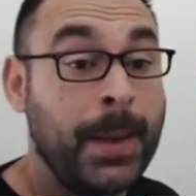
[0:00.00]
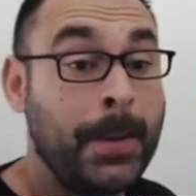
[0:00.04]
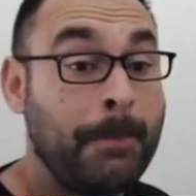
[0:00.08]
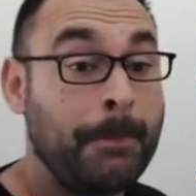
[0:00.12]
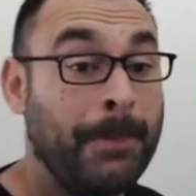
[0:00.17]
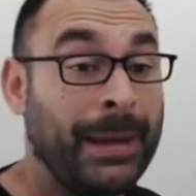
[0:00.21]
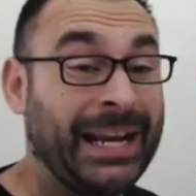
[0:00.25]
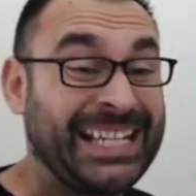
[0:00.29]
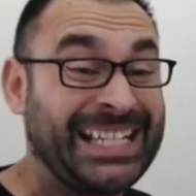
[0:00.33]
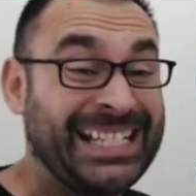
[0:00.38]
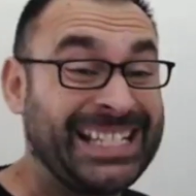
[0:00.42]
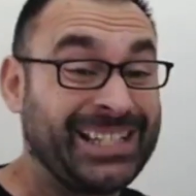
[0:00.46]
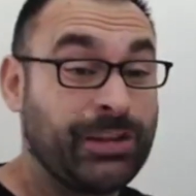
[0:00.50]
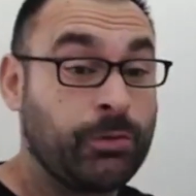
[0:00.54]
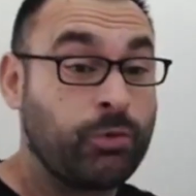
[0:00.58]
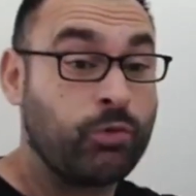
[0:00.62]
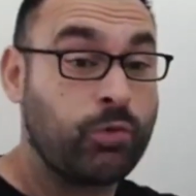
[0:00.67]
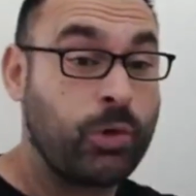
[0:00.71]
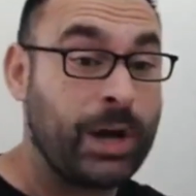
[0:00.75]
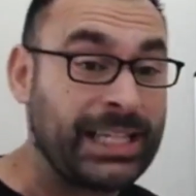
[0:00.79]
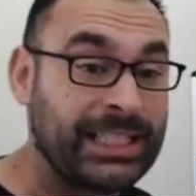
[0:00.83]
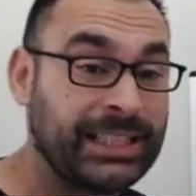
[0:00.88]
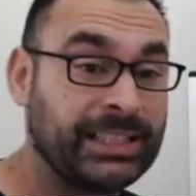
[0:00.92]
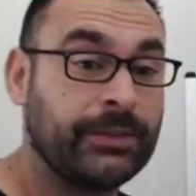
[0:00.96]
but it's the
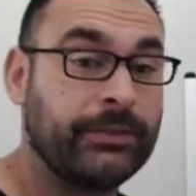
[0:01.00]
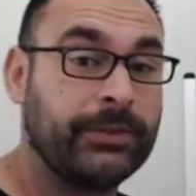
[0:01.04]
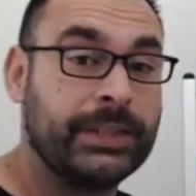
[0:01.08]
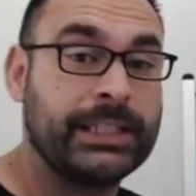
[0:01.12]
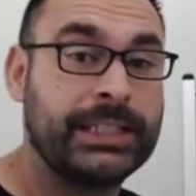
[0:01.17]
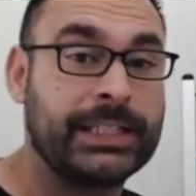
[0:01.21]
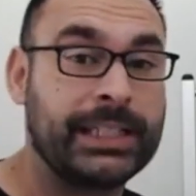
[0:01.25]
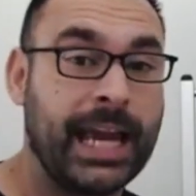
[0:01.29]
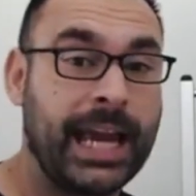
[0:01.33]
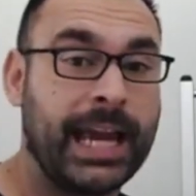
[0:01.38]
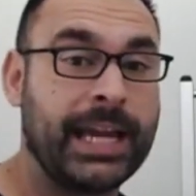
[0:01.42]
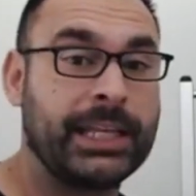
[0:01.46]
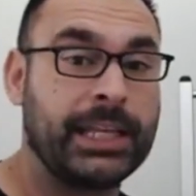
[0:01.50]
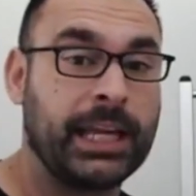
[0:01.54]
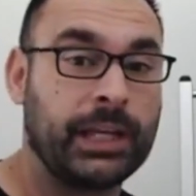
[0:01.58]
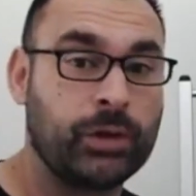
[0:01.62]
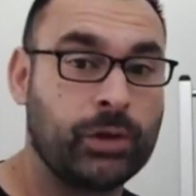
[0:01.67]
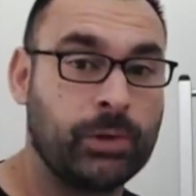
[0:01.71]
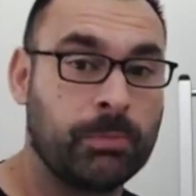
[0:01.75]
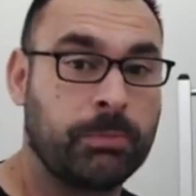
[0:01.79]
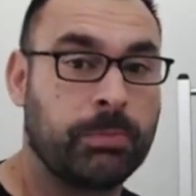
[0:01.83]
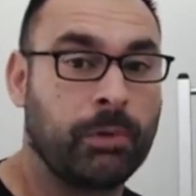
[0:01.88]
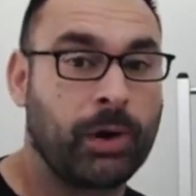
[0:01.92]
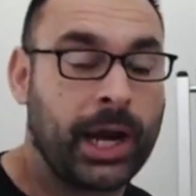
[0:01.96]
rest of the day that
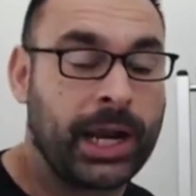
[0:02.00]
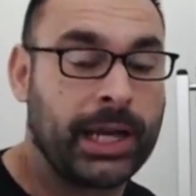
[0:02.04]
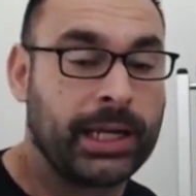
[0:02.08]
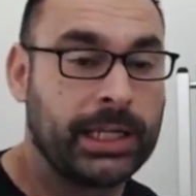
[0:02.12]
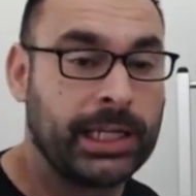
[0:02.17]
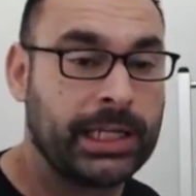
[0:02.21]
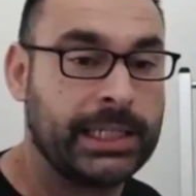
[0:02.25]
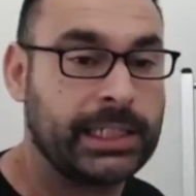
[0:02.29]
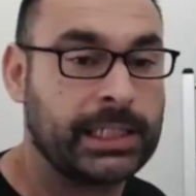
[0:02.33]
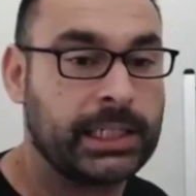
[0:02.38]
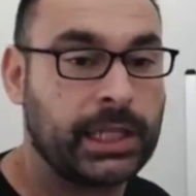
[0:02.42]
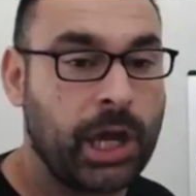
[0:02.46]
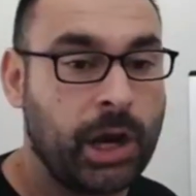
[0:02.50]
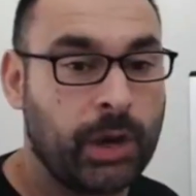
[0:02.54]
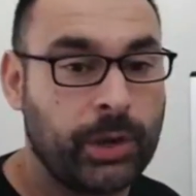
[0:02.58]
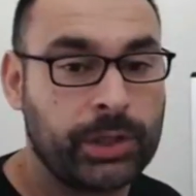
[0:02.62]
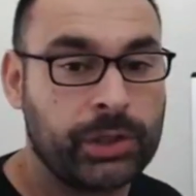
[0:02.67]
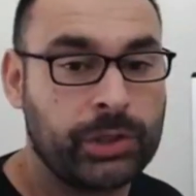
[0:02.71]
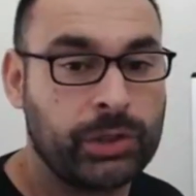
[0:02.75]
your brain is going to